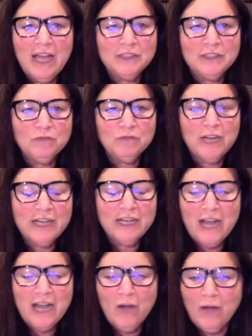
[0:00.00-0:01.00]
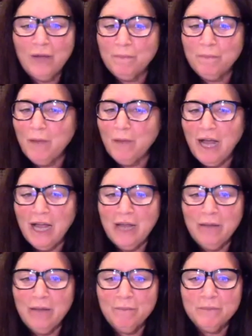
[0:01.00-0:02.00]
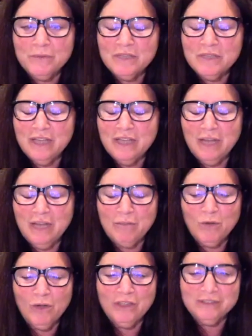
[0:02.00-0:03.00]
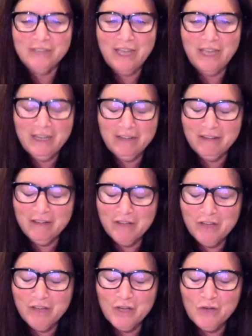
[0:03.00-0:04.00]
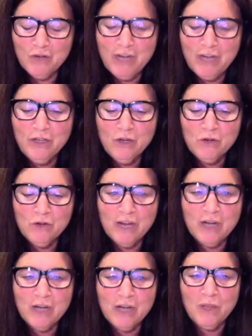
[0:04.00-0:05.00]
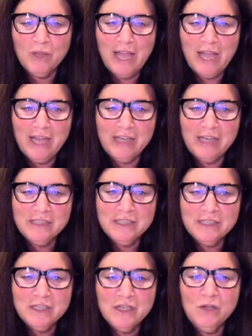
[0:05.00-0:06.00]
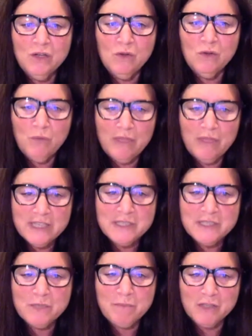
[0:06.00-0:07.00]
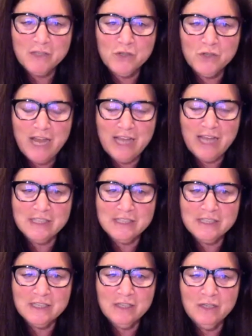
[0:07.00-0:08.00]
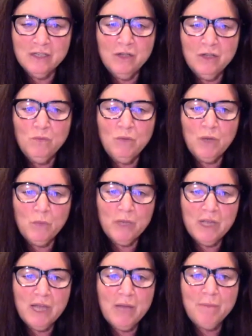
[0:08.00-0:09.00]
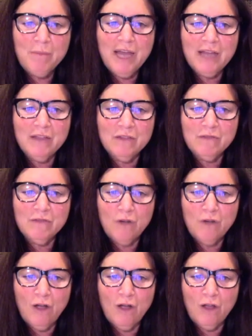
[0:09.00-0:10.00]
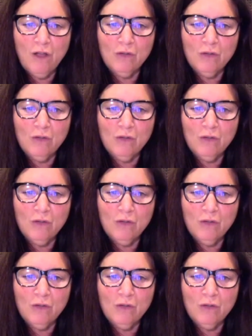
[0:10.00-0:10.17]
of right now, I'm going to say credit, no credit will end when this semester ends. When we come back in the fall,